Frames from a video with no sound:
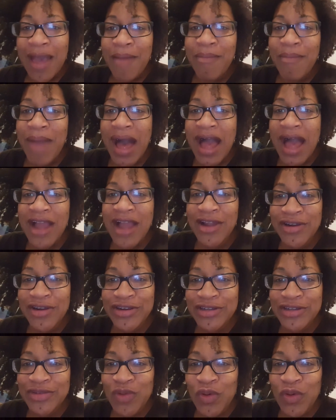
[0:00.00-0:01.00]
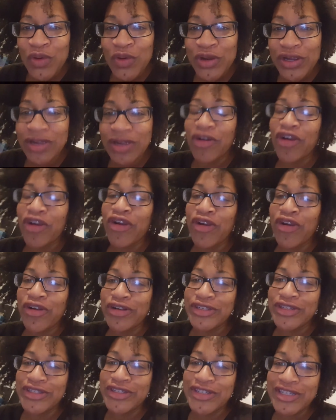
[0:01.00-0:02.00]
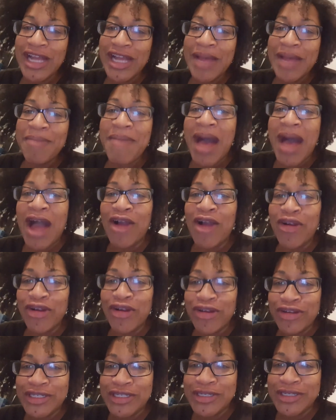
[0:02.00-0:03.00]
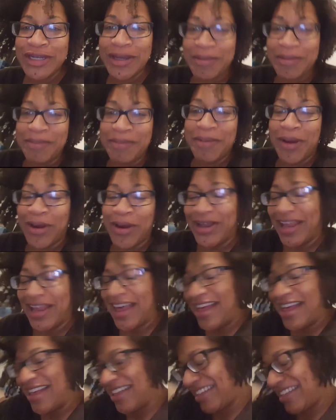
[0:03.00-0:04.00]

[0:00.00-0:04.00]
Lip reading: Bye, Orange. Bye, Orange Burla.